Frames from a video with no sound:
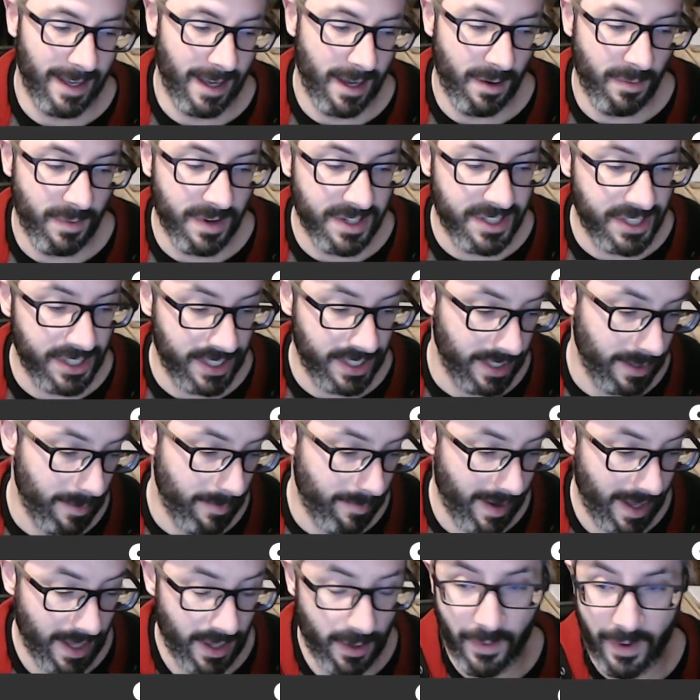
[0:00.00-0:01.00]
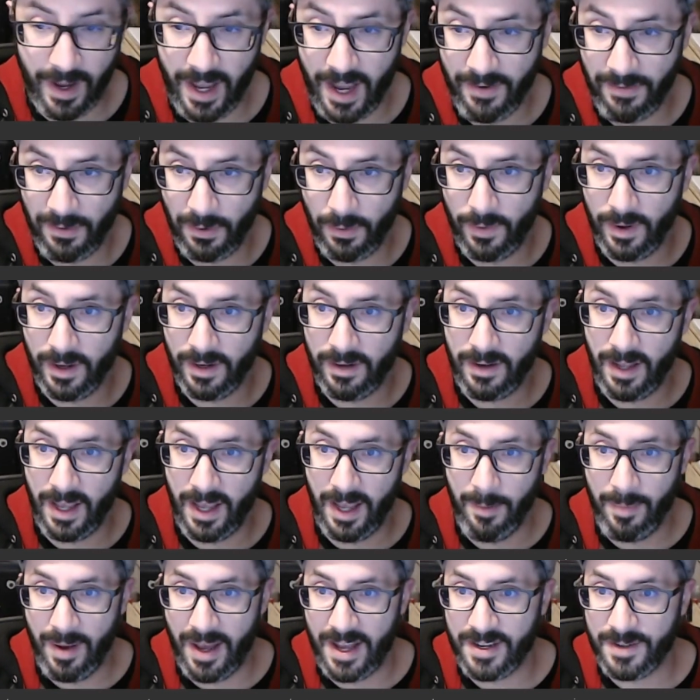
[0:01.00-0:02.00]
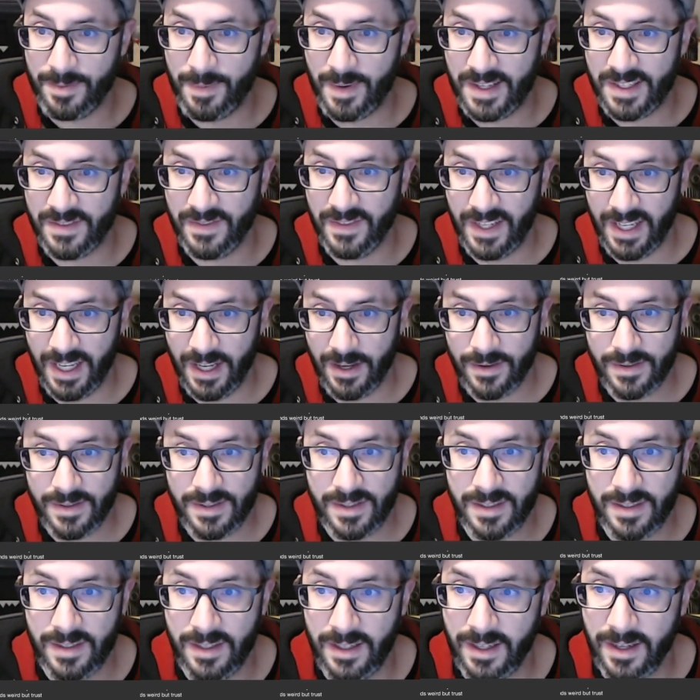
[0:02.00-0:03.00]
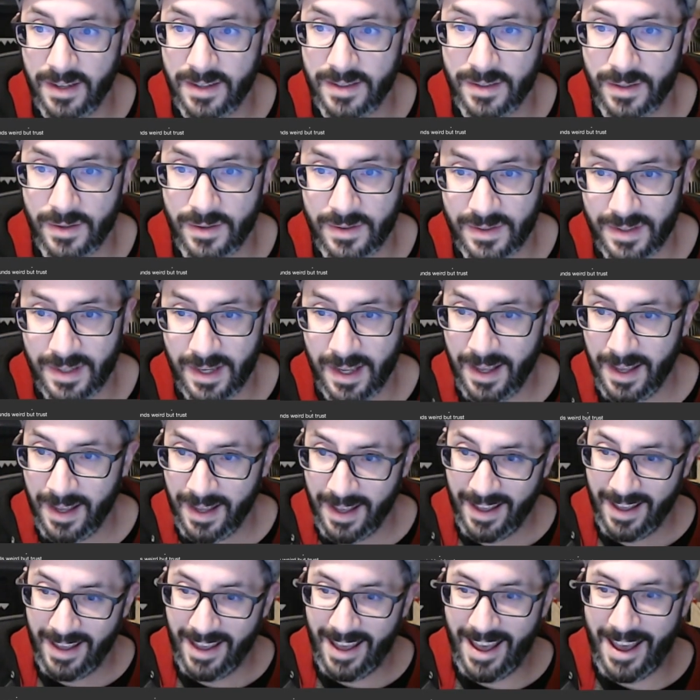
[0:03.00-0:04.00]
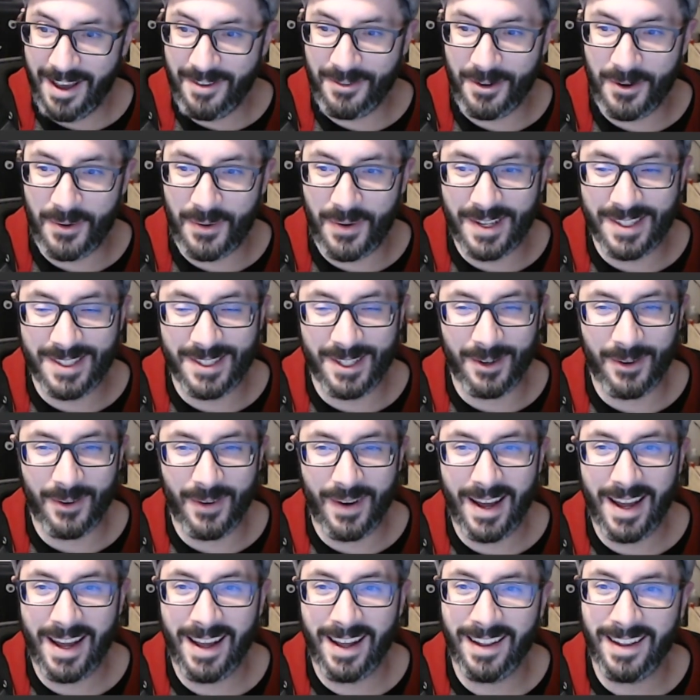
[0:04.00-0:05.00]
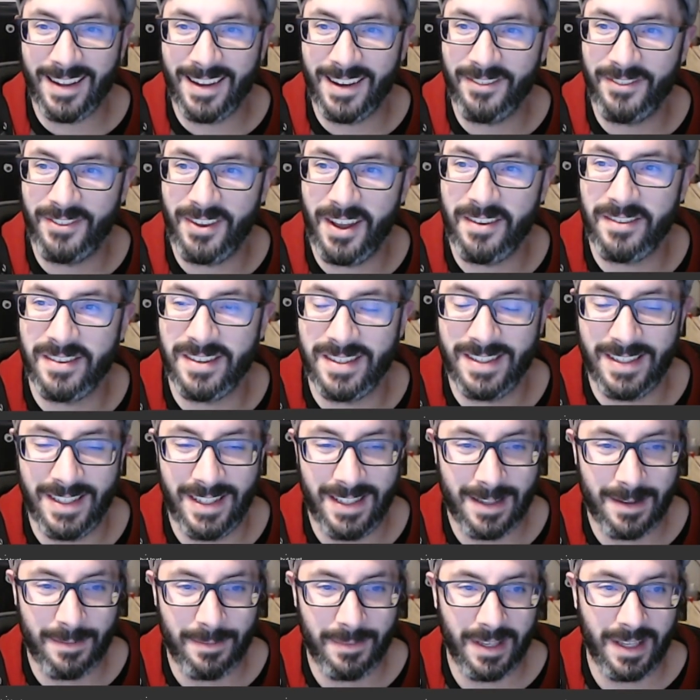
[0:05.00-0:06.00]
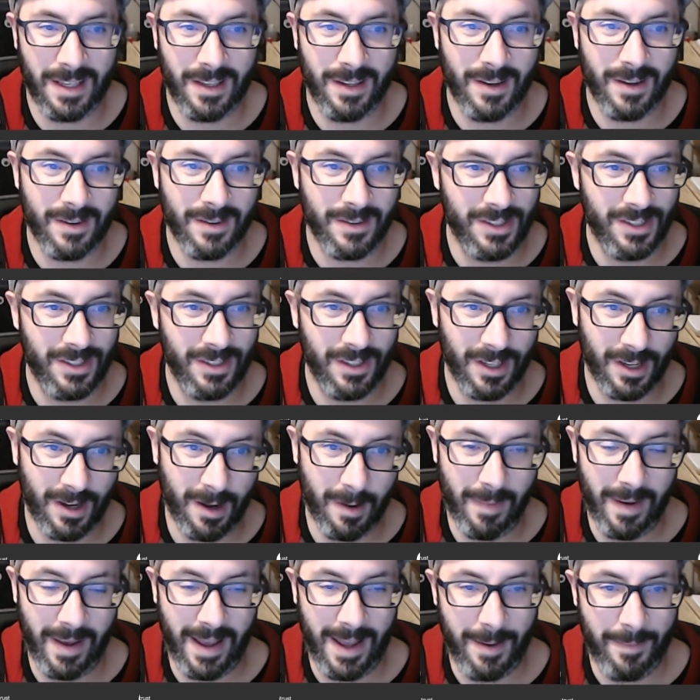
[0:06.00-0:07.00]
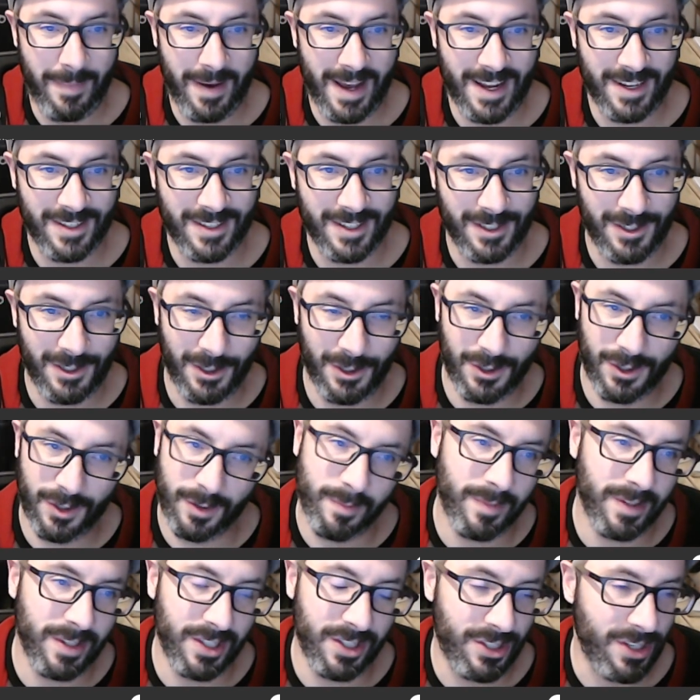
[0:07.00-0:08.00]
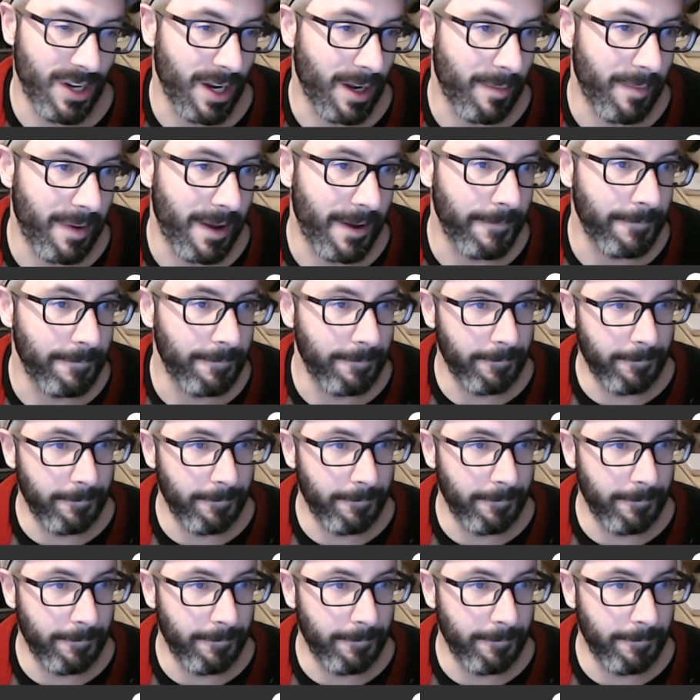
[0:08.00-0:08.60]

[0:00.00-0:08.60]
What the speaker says: Which, by the way, everyone, Hey Patch makes videos. He does those every once in a while, and if you haven't seen them, you can go look up Hey Patch on YouTube. You can check them out.